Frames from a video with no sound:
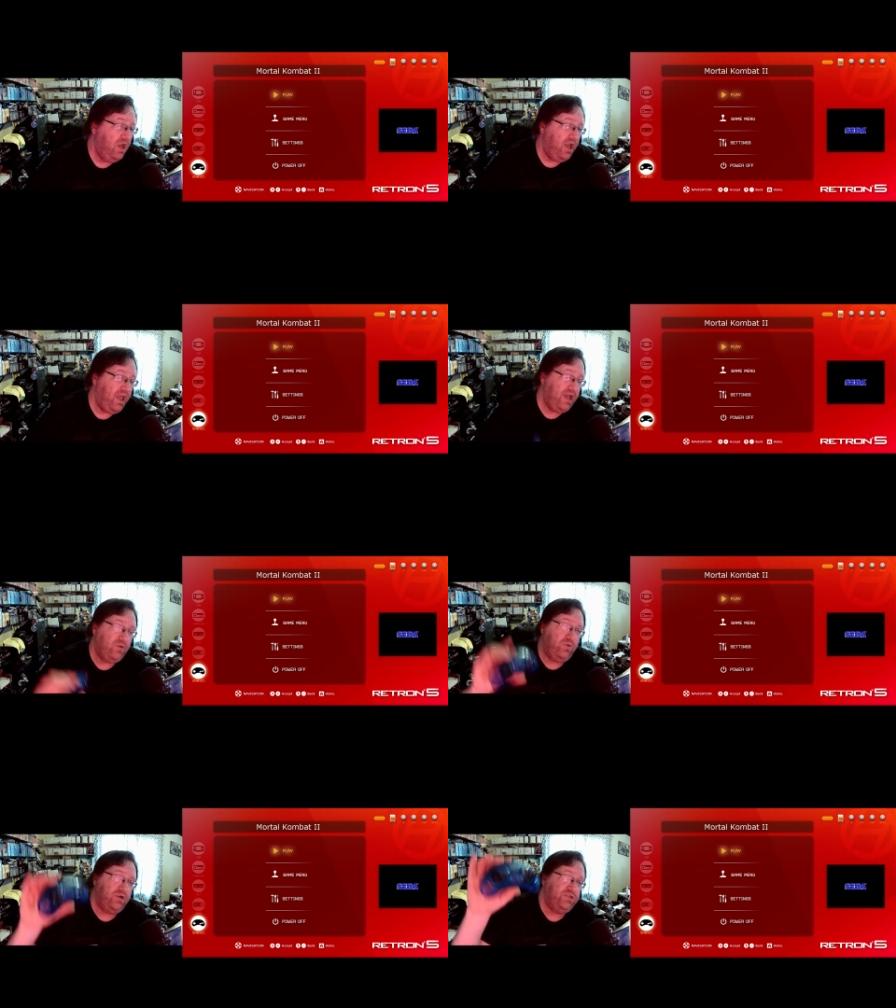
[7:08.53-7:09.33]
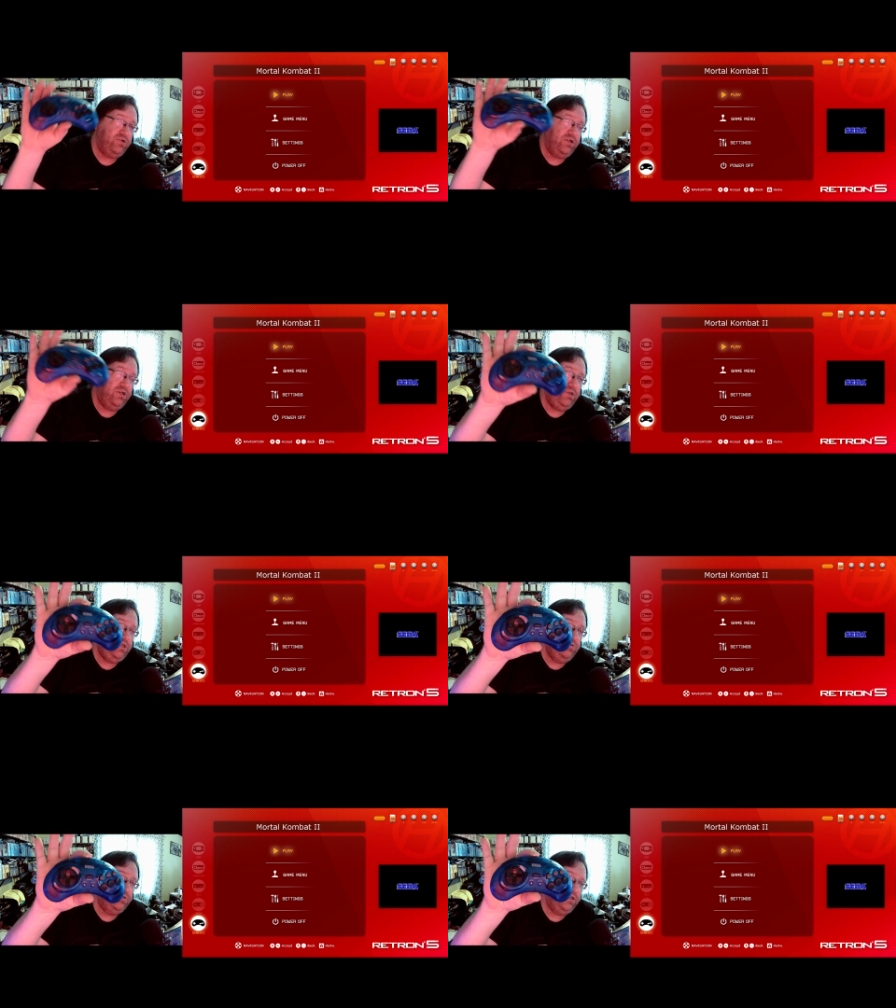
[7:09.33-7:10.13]
And we're still going to be
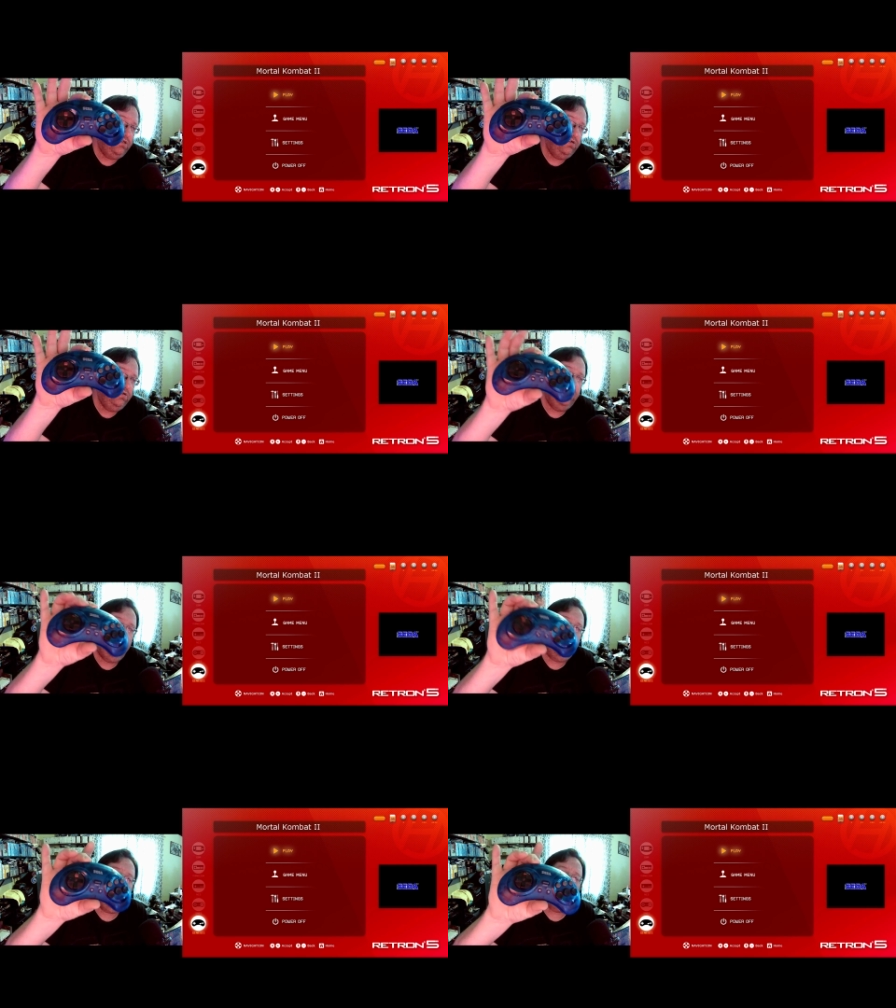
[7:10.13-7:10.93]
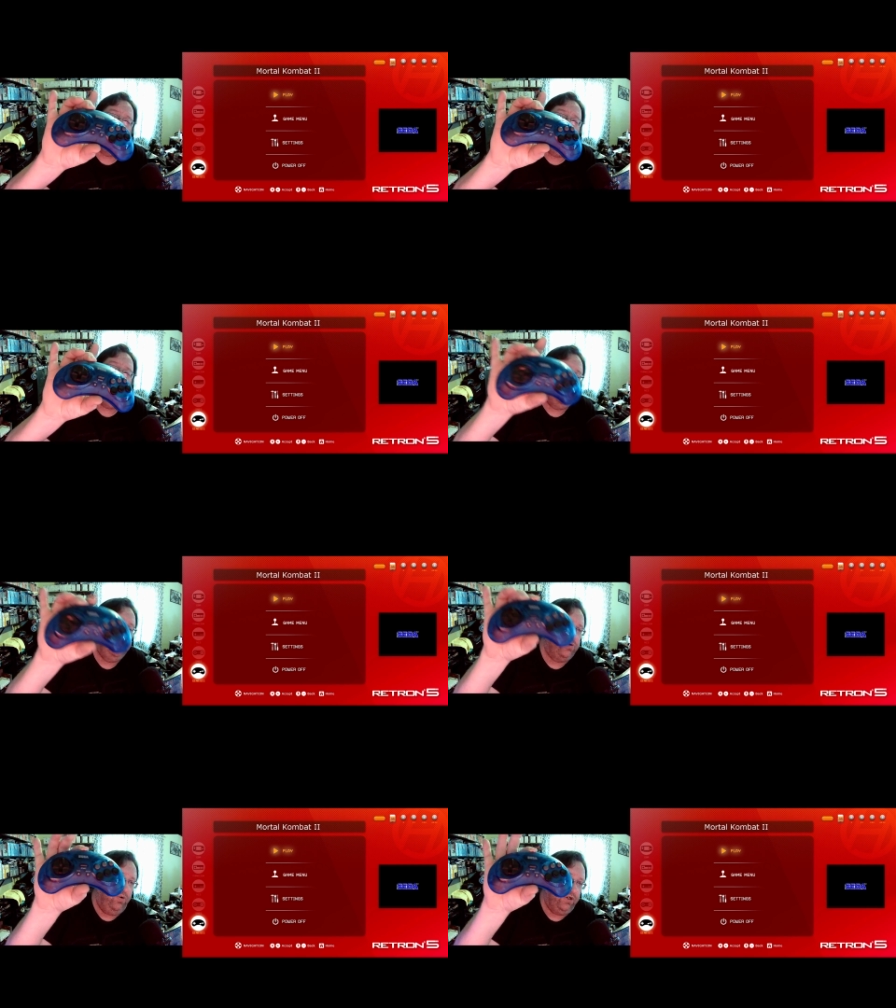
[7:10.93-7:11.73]
using the Retrobit
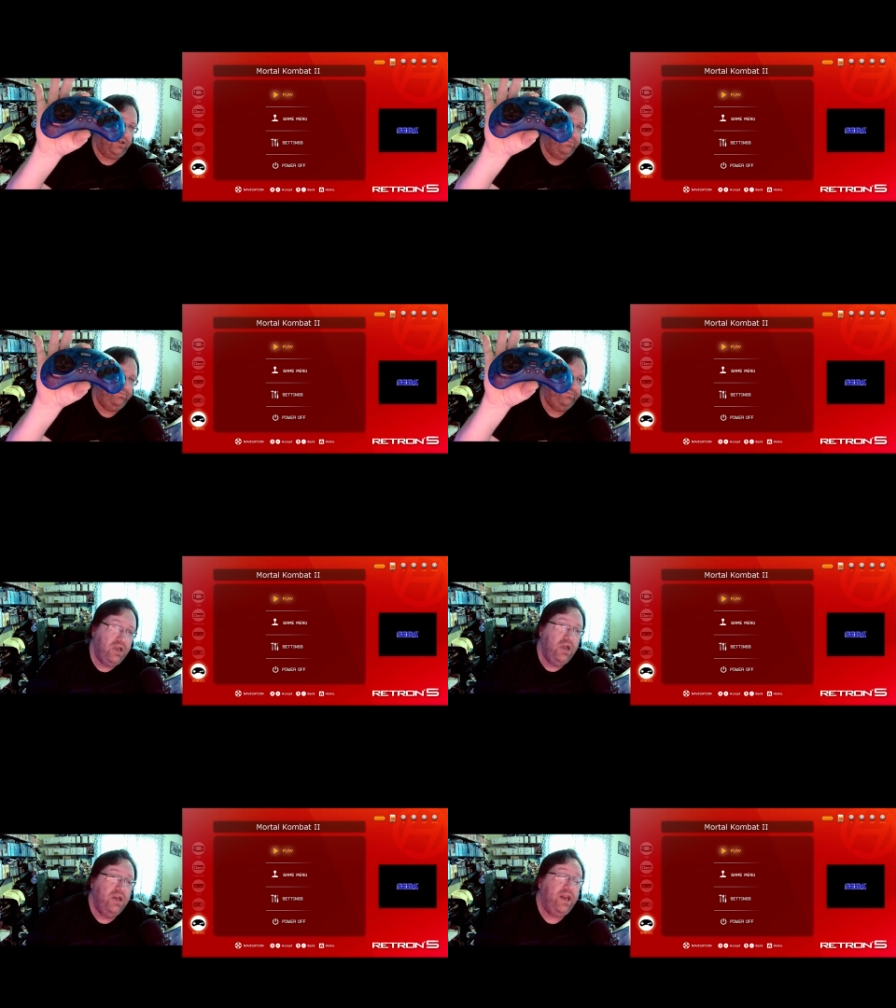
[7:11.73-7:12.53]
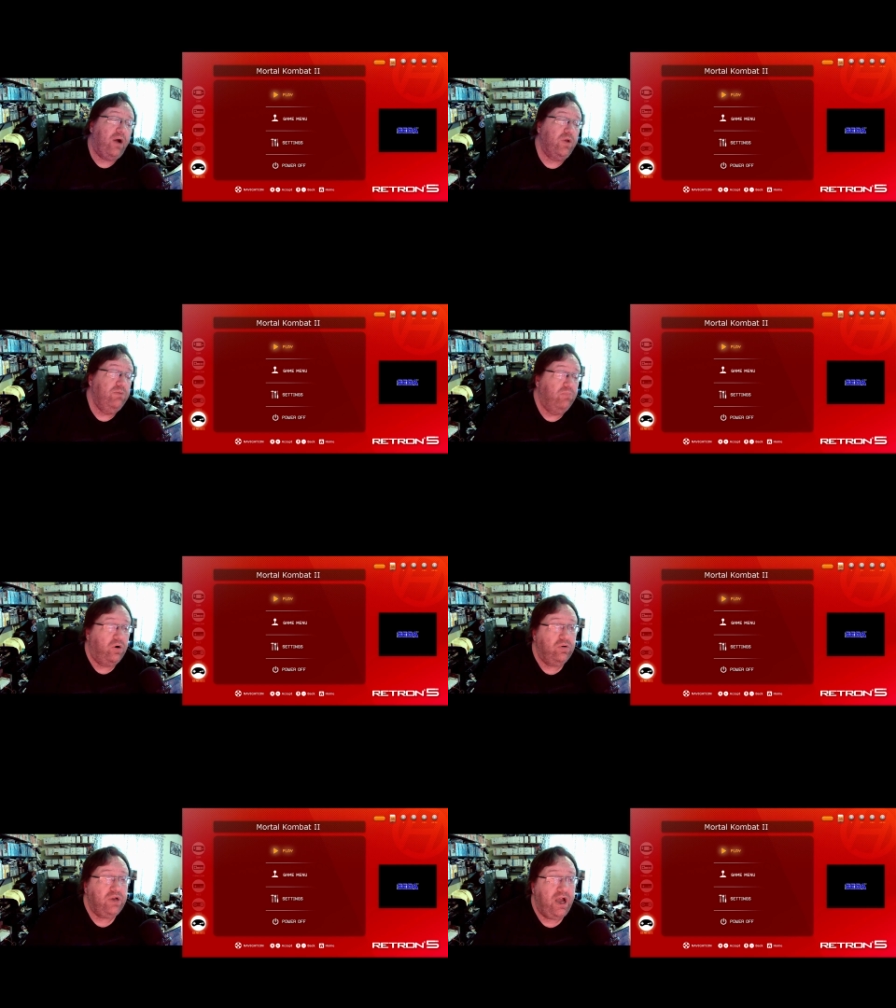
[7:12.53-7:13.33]
controller. Now, in
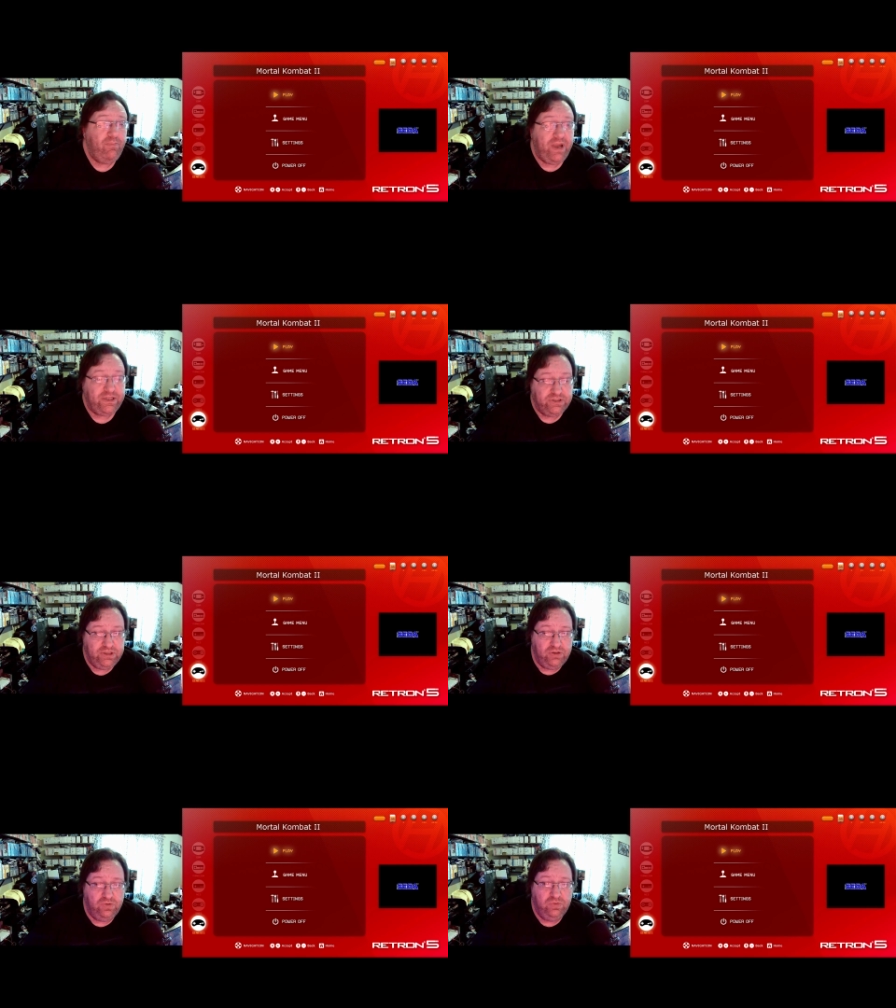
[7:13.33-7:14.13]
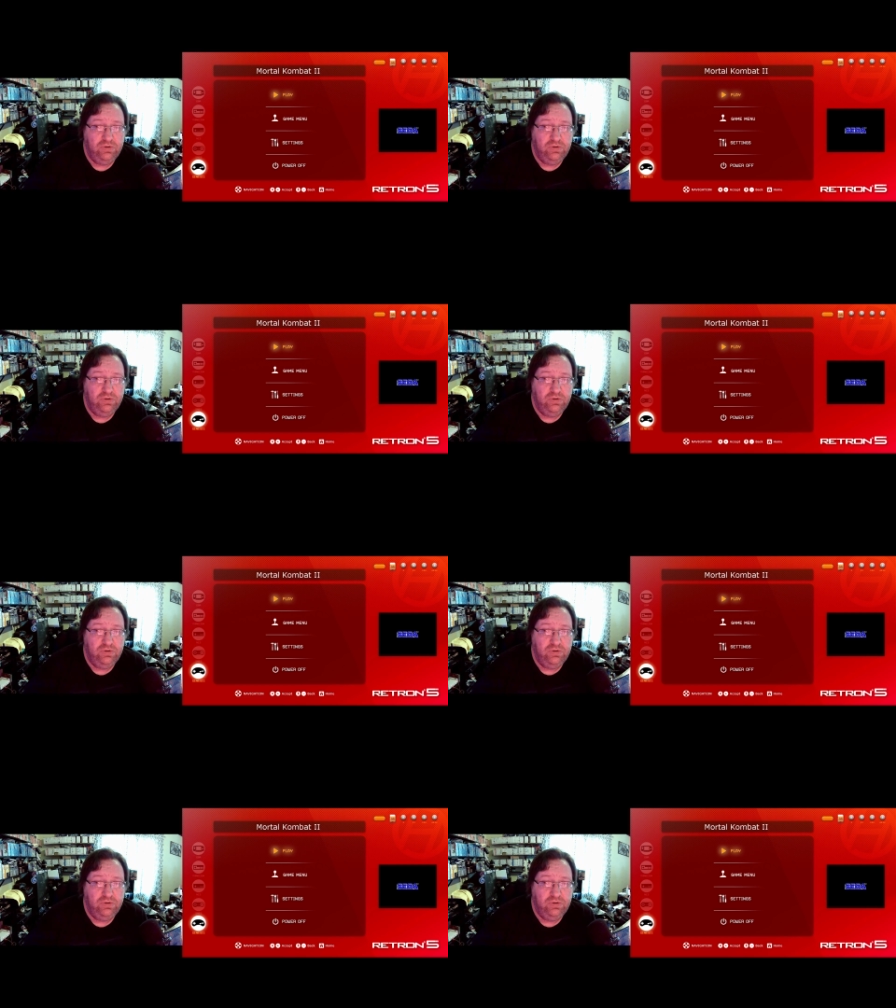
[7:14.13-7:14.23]
Mortal Kombat 2,